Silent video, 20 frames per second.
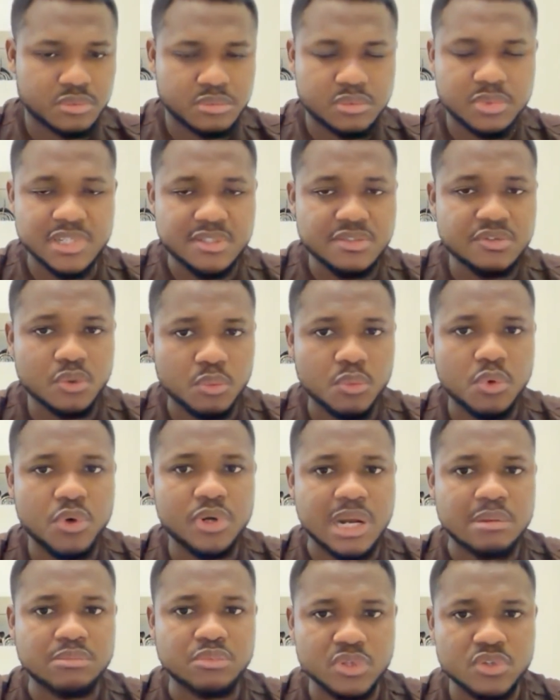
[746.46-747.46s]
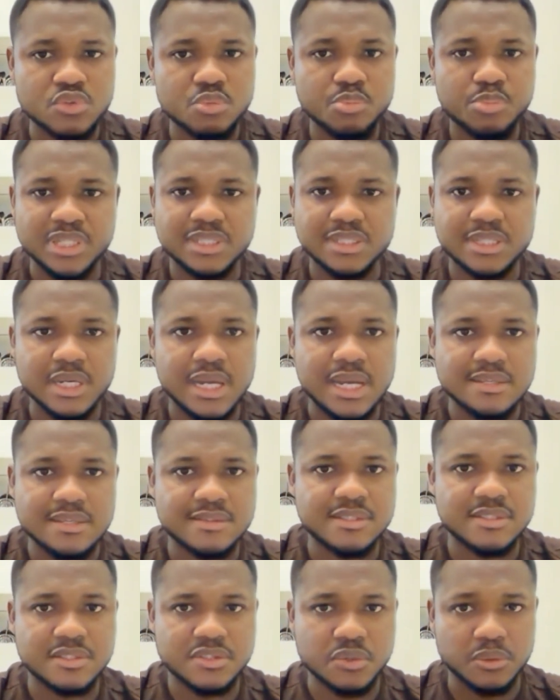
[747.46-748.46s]
let's not worry, I'm going to
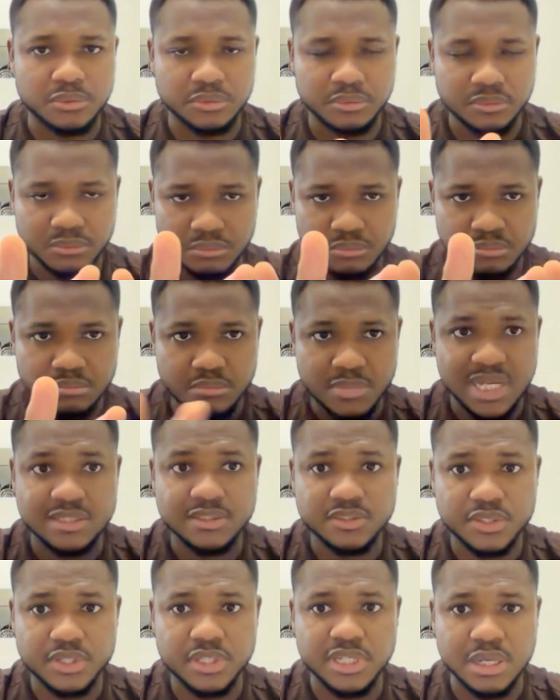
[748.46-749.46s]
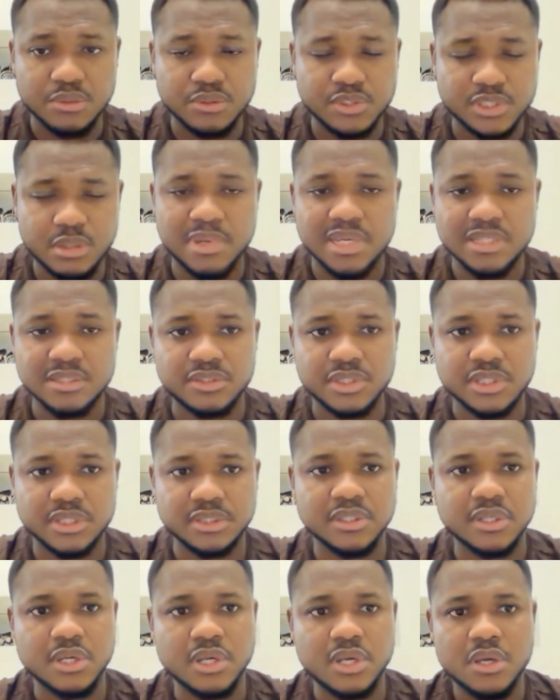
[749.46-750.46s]
practicalize it on my screen. I'll share my
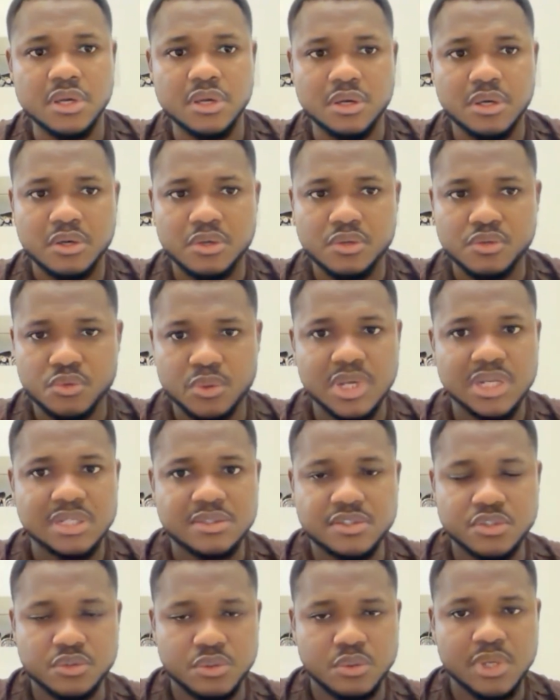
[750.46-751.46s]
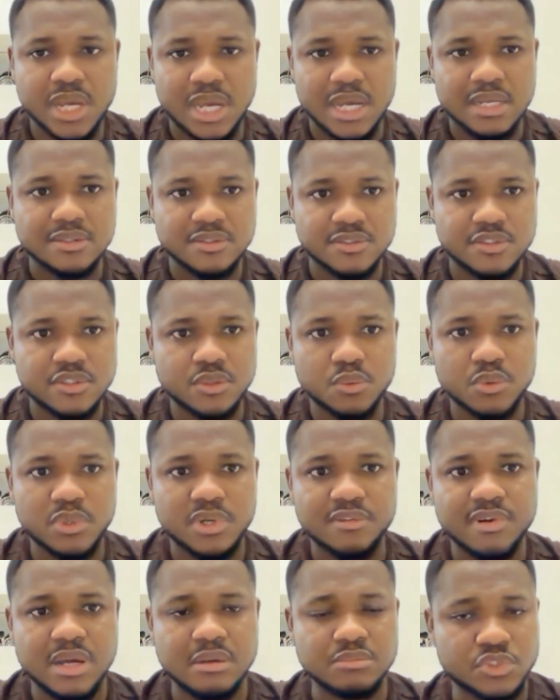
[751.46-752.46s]
screen so that you can see
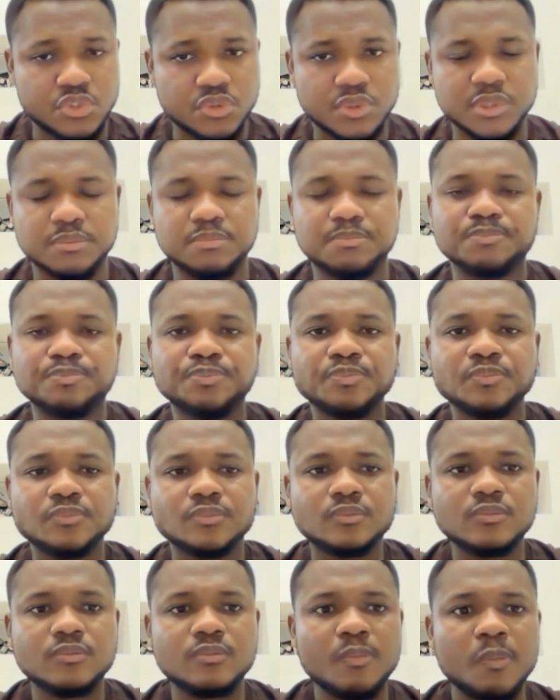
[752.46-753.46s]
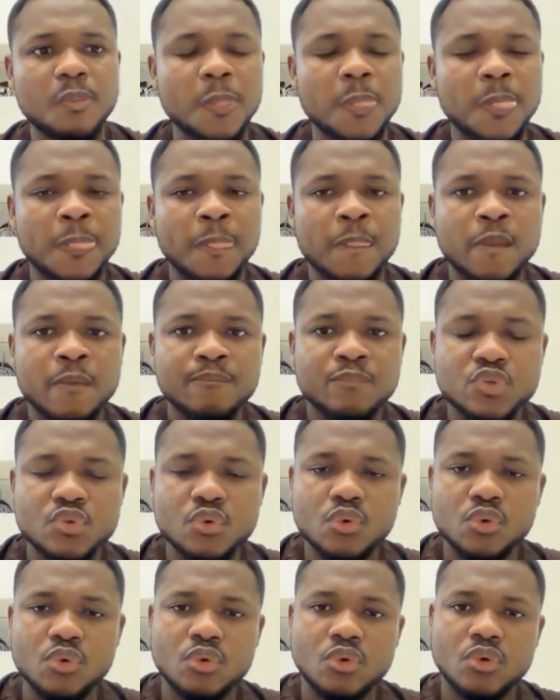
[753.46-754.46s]
whatever I'm doing.
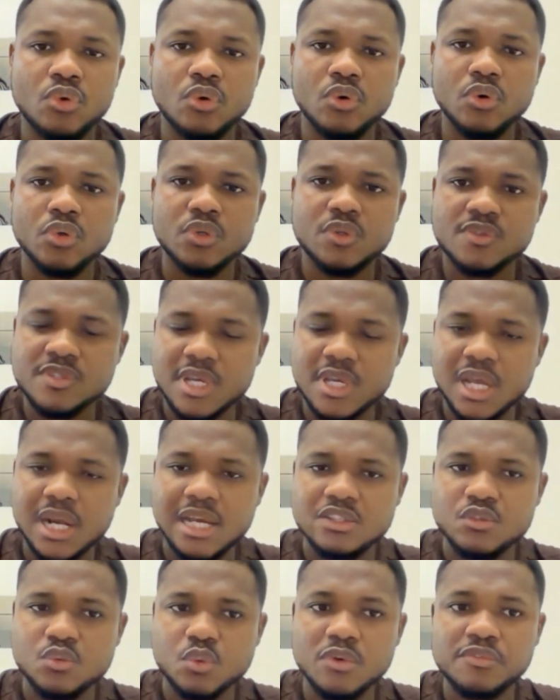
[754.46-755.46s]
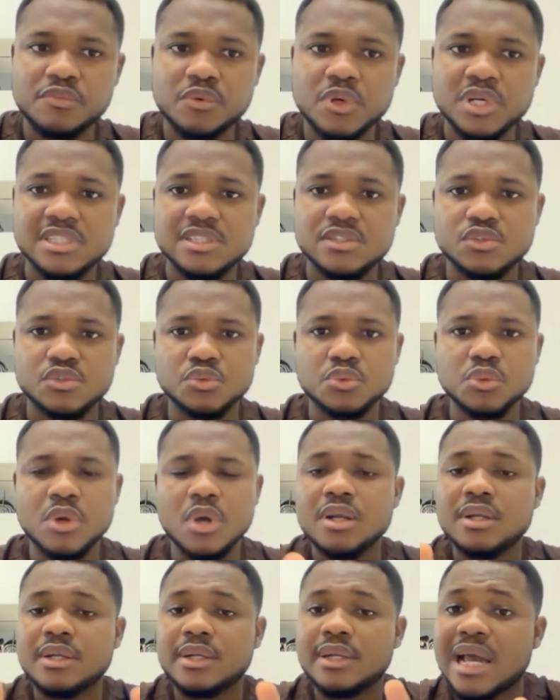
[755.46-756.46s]
So you sell at 1482,
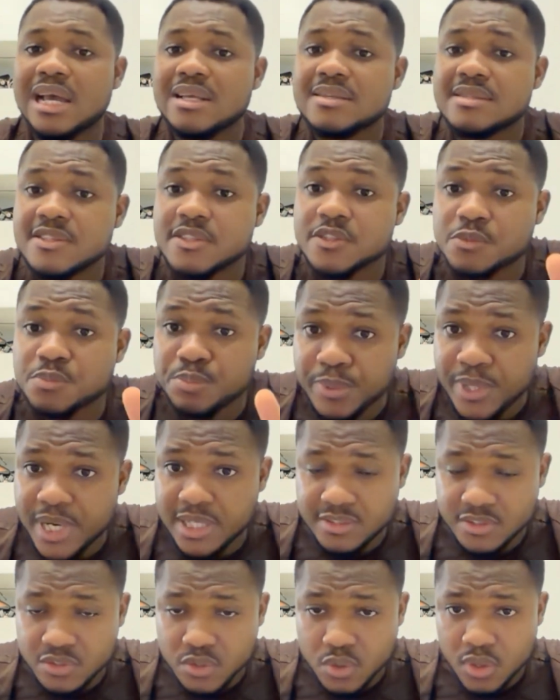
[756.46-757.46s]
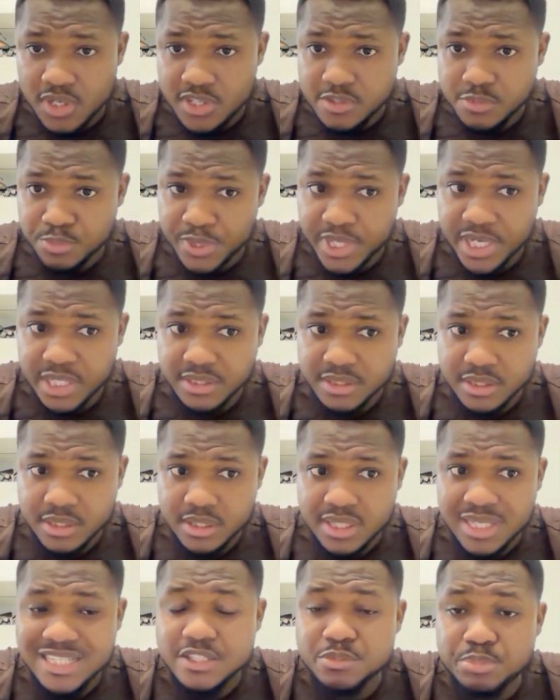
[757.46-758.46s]
that's a spread. It's called a spread
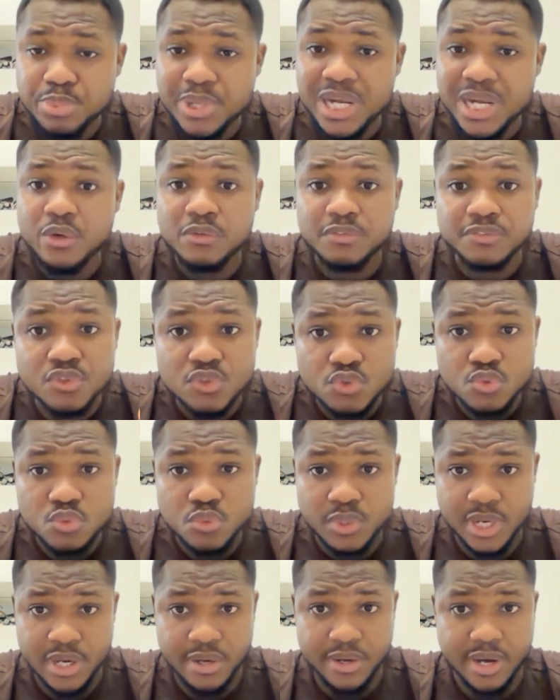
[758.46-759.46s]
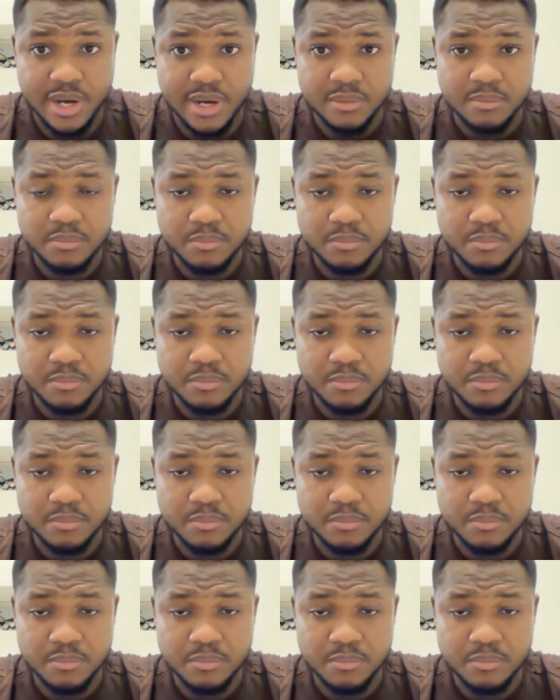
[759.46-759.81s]
of 2 naira.